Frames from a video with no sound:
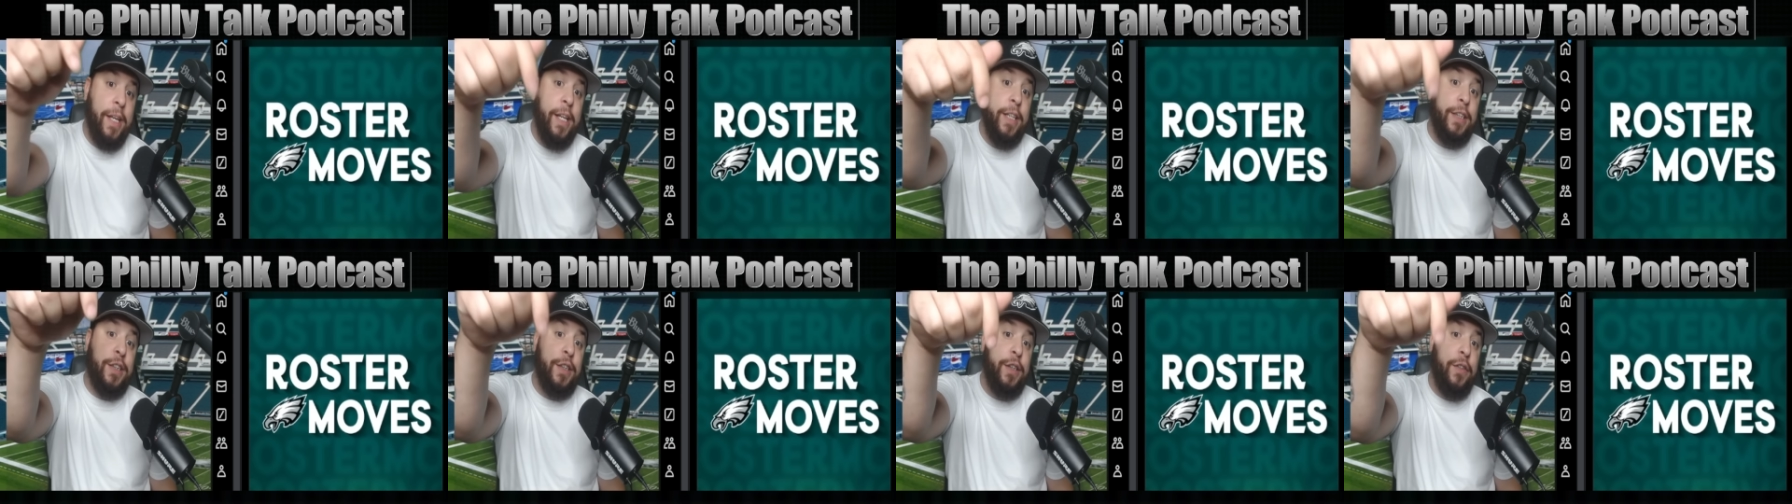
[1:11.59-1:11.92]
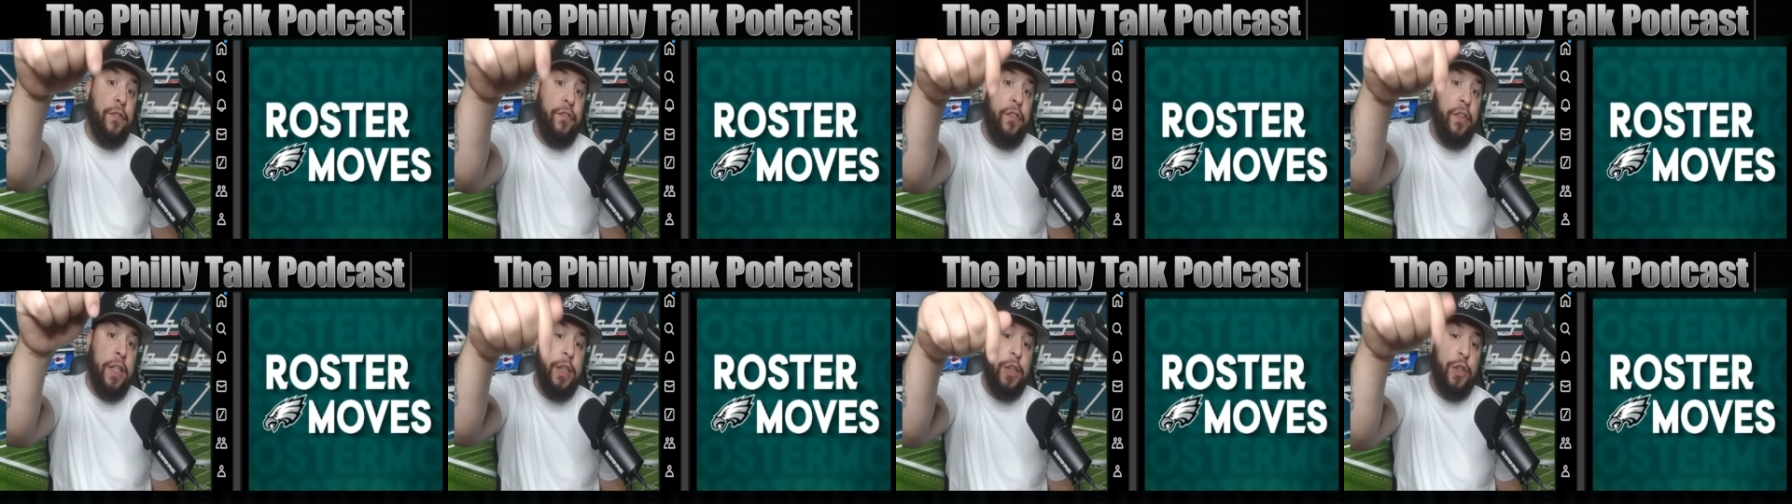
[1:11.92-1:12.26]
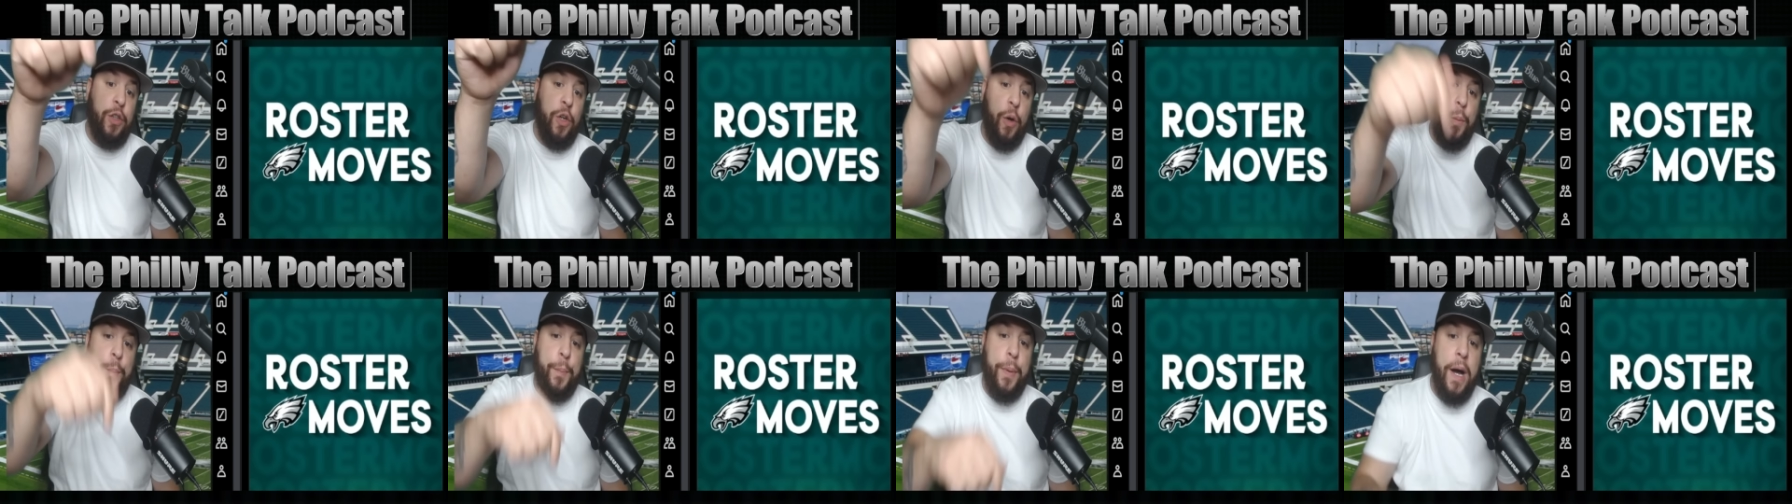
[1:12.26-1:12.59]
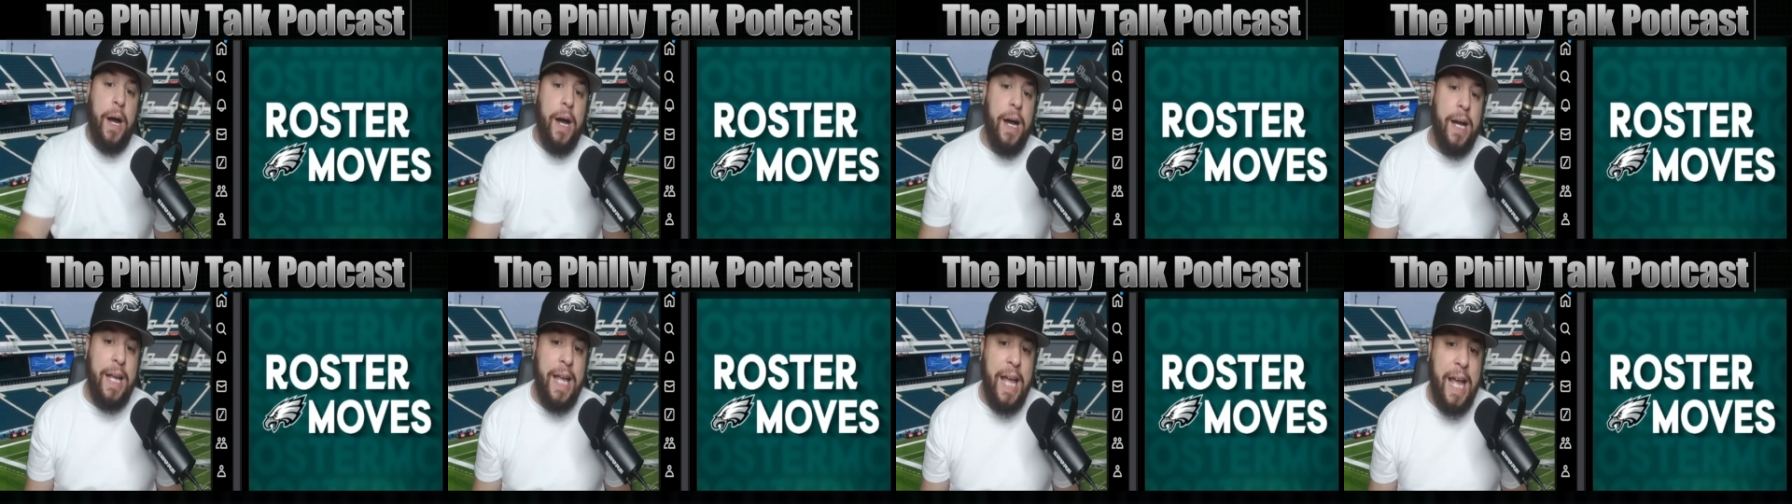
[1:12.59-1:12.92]
and this is the Philly Talk
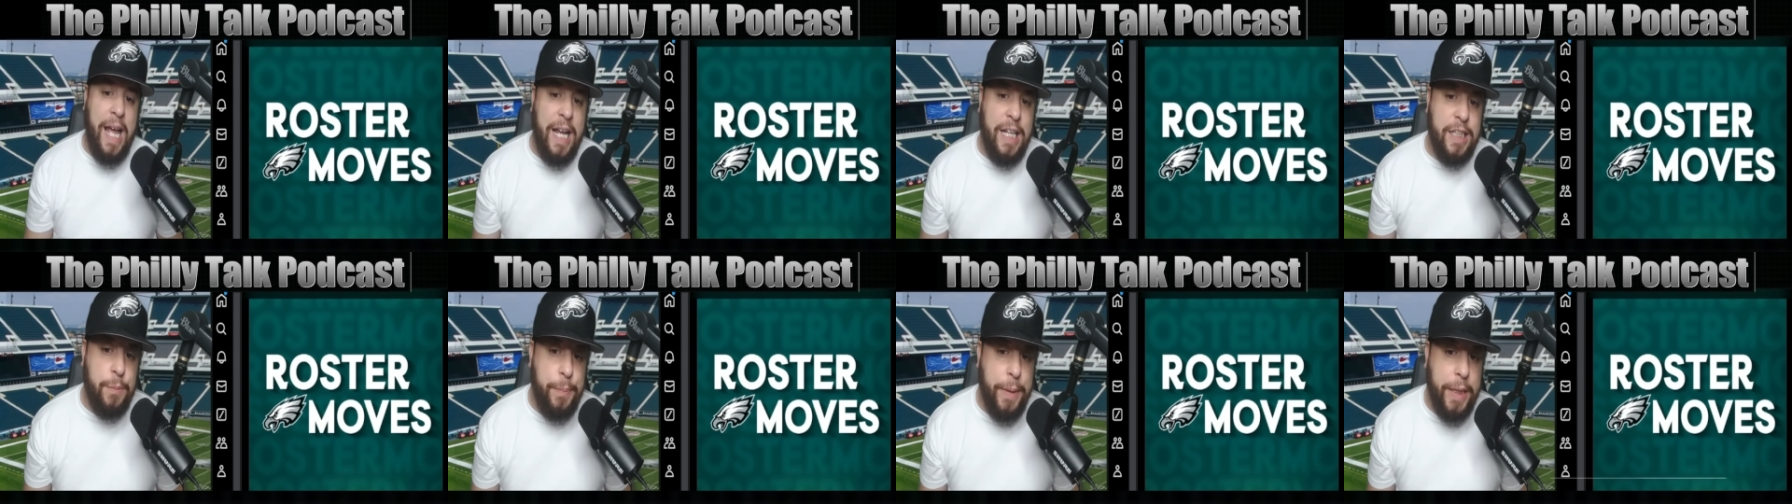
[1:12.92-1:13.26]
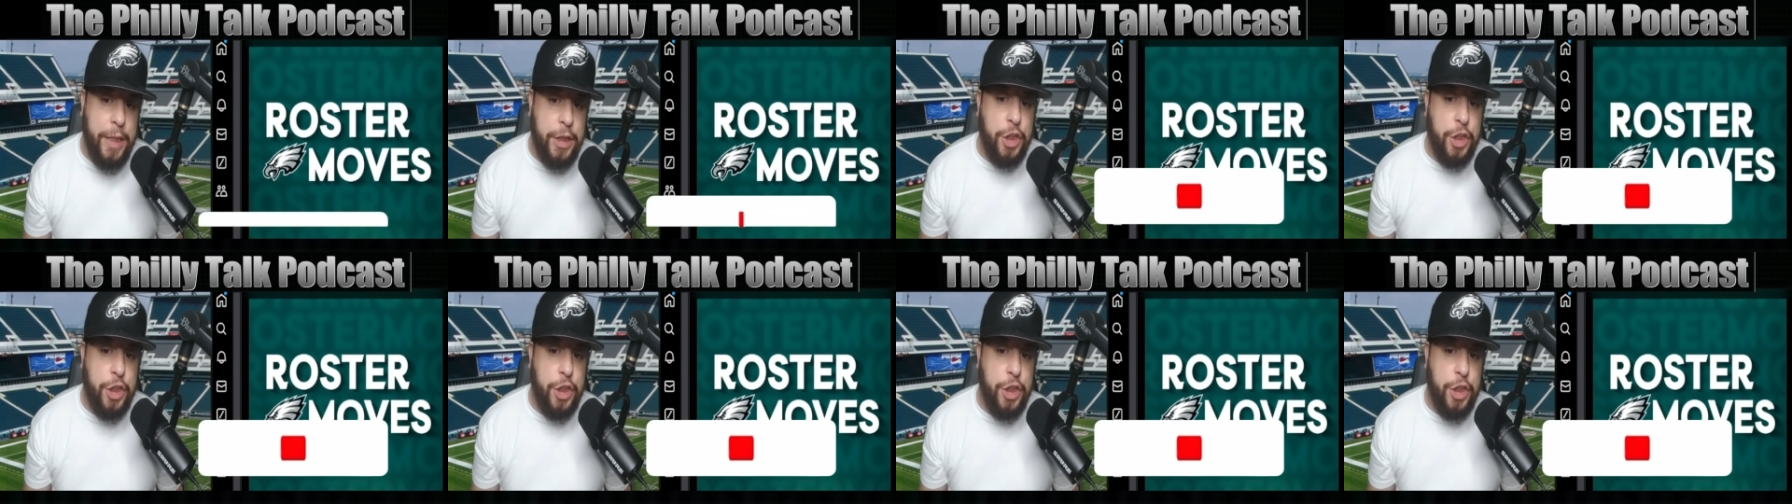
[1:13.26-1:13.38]
Podcast.